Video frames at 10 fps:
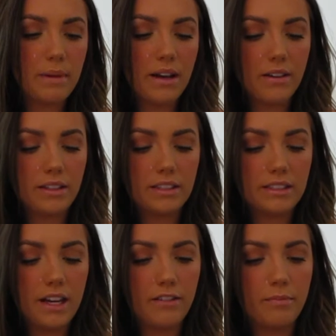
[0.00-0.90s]
buy all their
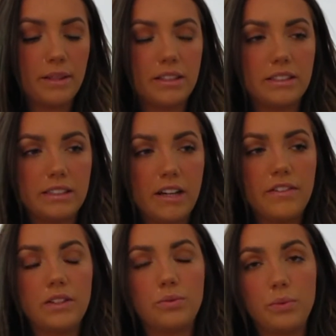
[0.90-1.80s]
stuff, but their
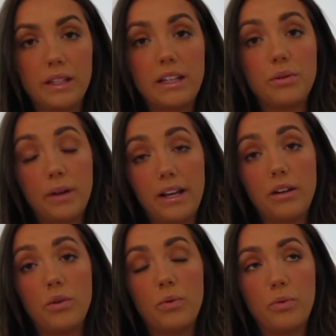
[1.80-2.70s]
stuff is really great
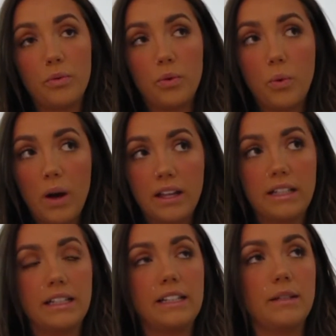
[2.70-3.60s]

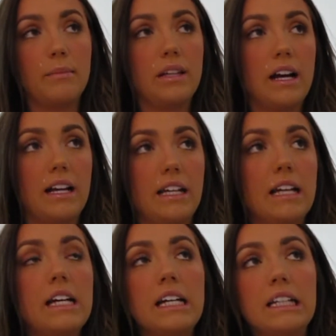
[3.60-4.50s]
quality. Like the
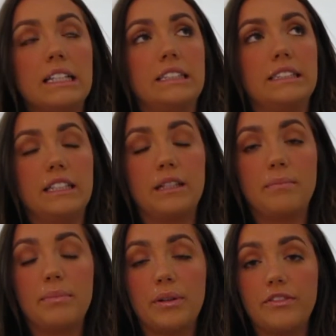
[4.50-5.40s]
Milani Conceal
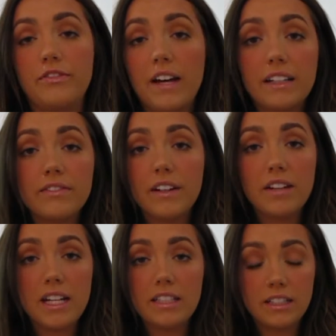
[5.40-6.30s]
and Perfect
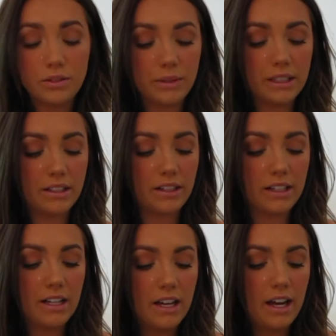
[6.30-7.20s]
foundation is really
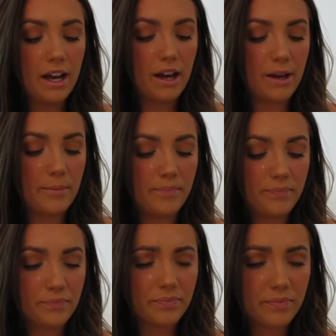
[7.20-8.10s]
good.
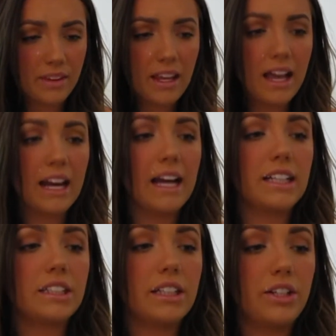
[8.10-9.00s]
And I
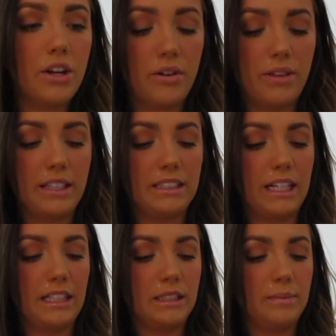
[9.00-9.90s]
actually know this
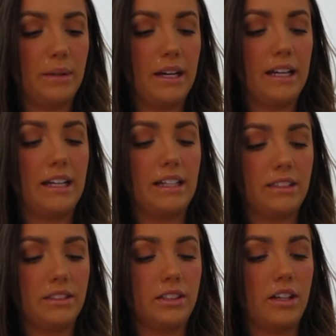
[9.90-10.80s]
setting spray
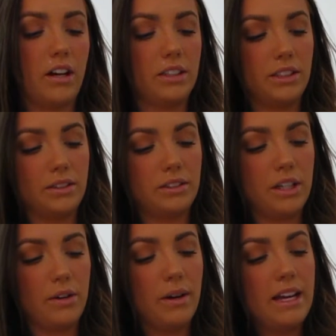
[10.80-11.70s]
is good also.
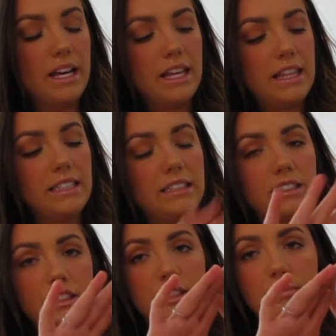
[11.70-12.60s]
So this is
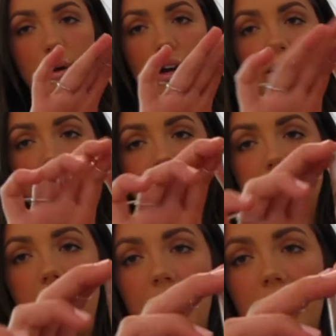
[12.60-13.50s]
a smaller
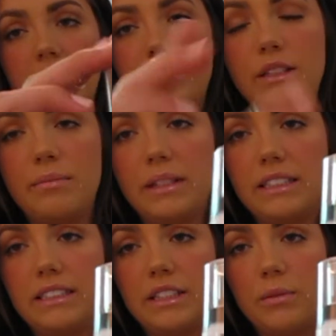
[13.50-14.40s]
size, but
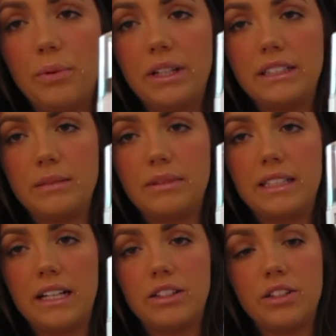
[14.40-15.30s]
it's still pretty
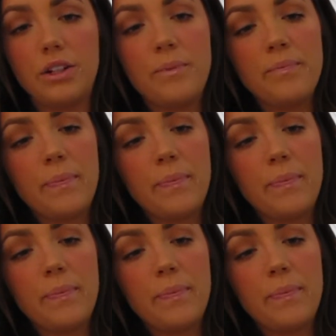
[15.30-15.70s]
substantial.